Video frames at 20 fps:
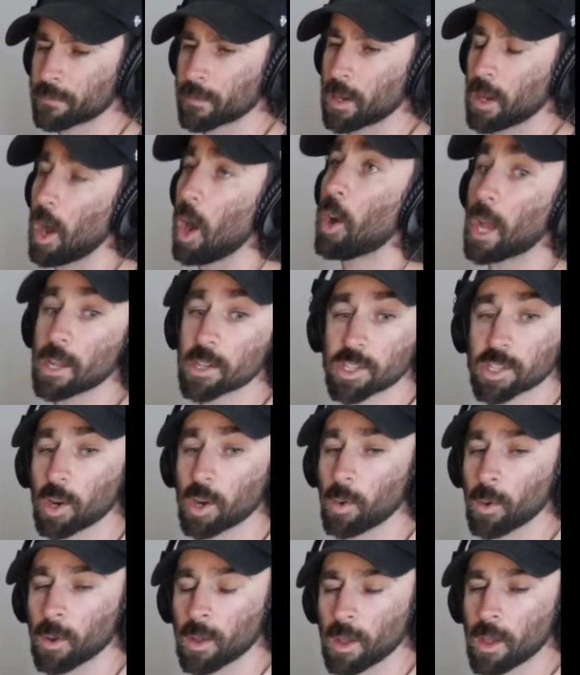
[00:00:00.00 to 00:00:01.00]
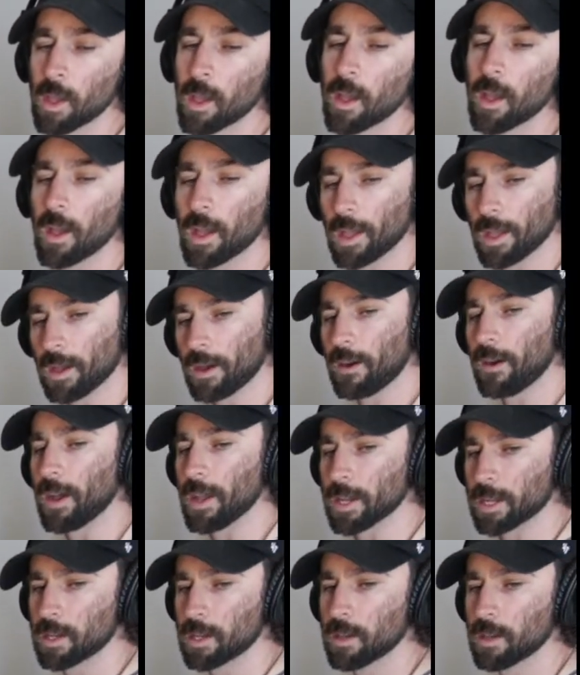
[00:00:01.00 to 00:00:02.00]
okay, so
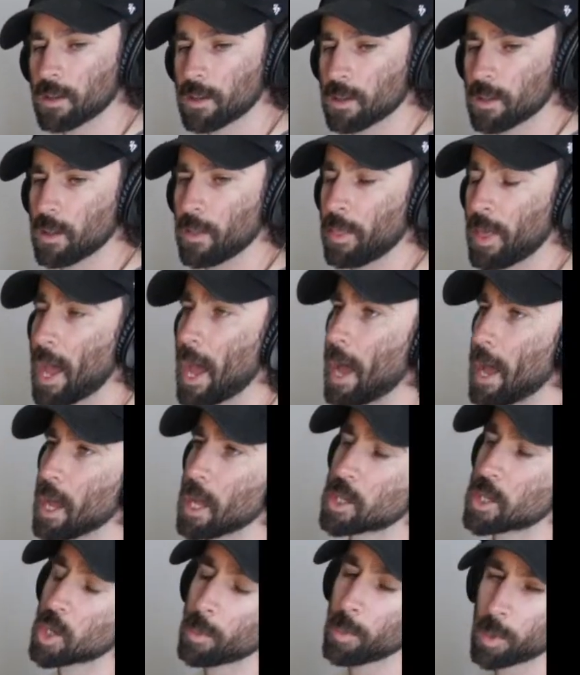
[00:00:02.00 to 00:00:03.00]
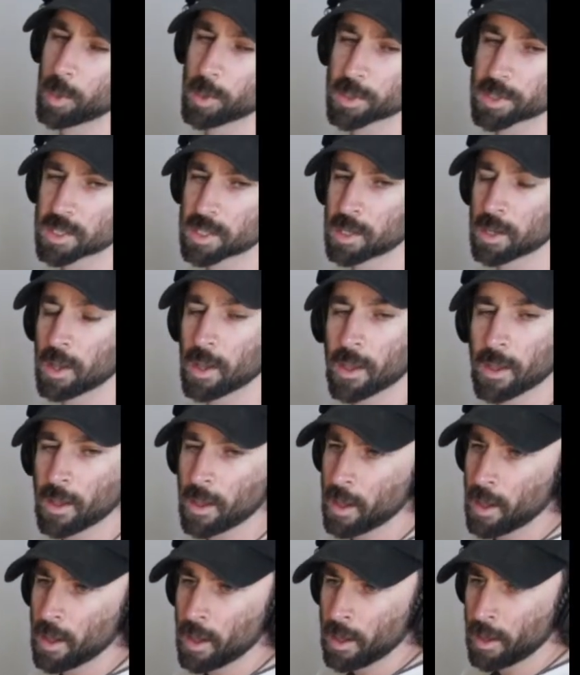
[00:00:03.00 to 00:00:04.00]
like that, it's almost,
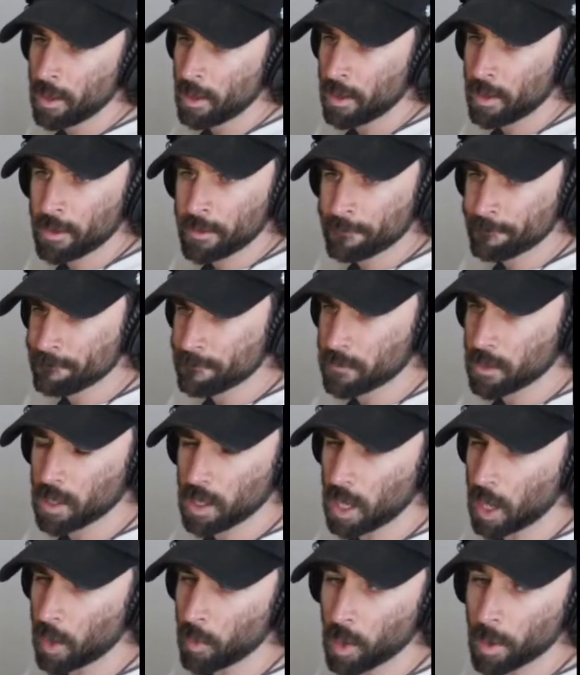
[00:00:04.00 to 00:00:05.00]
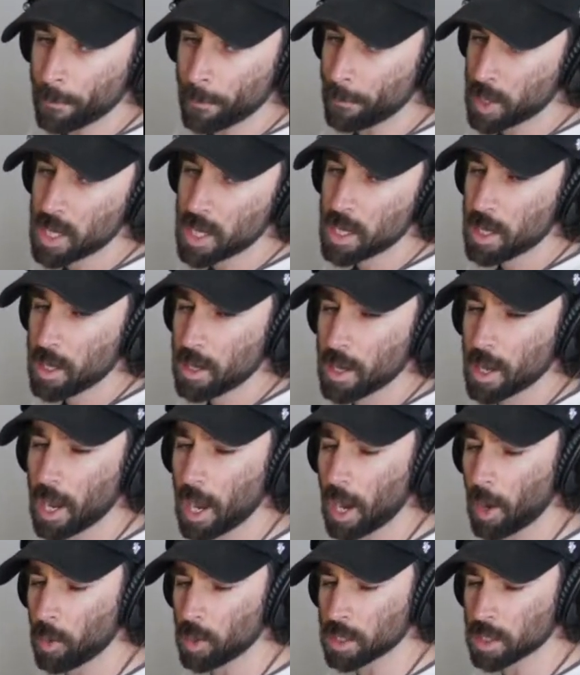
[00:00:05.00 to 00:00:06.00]
I
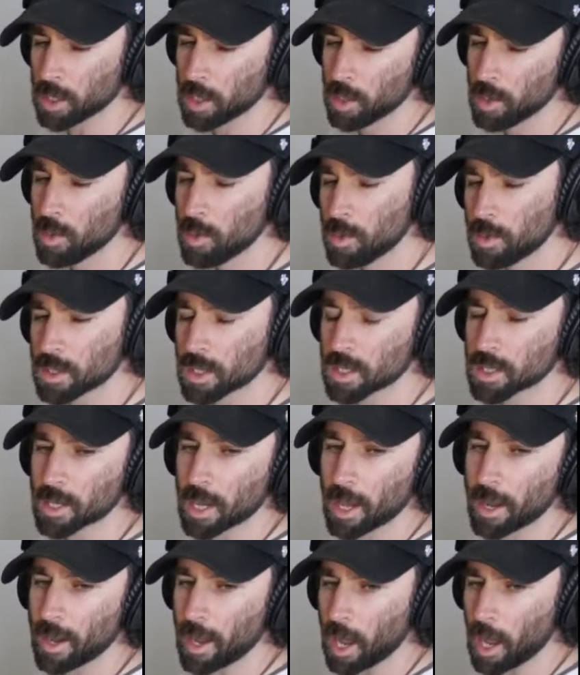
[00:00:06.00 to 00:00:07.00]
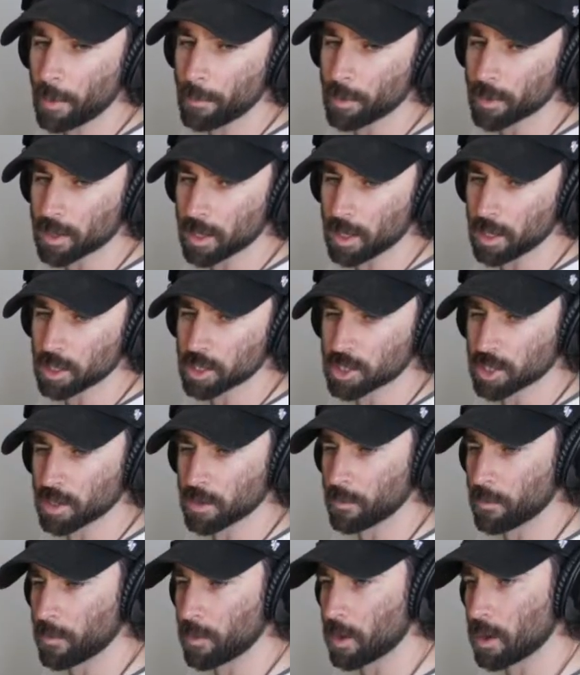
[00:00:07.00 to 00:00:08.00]
would use this kind of application
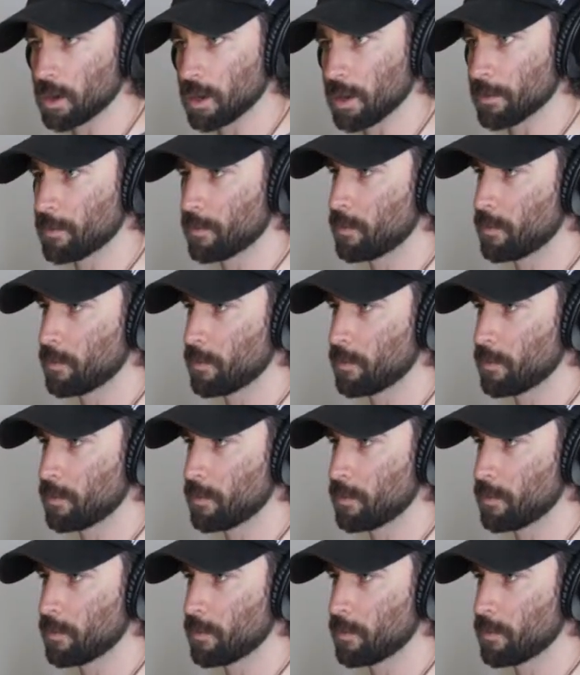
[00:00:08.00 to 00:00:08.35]
for if